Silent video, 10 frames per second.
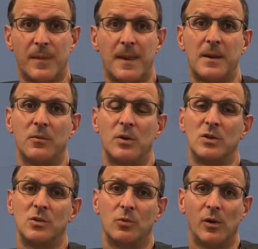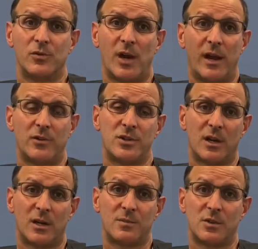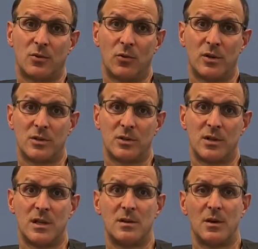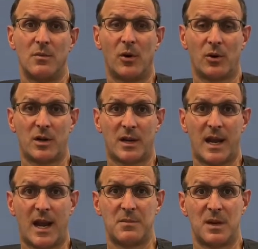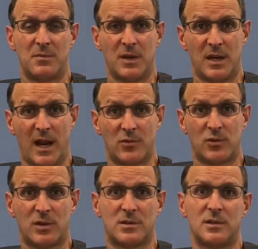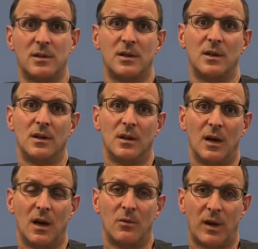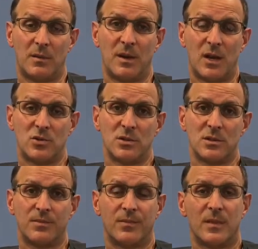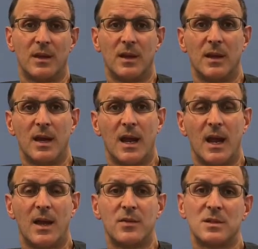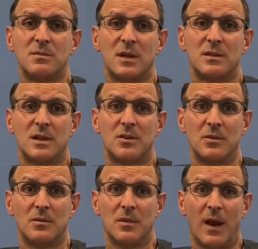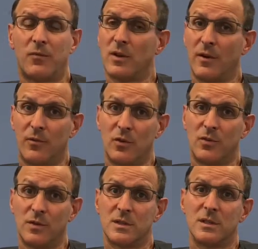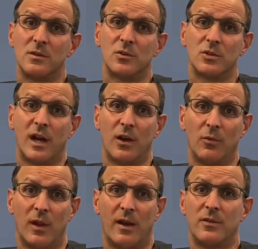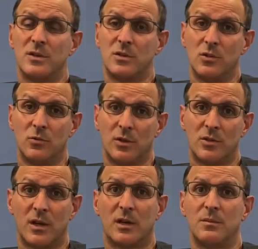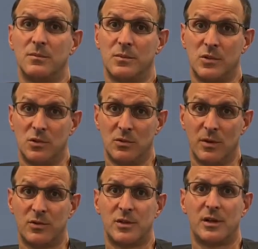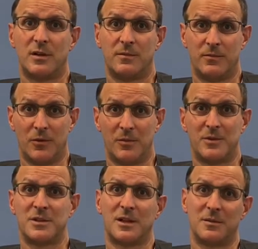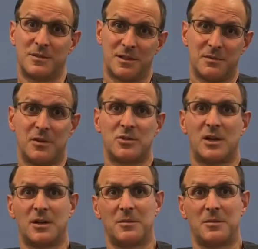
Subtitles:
We do well child checkups according to the American Academy of Pediatrics recommendations, and this means that after that first visit, your child will have a 2-week checkup, 2-month checkup, 4-month checkup, 6-month checkup,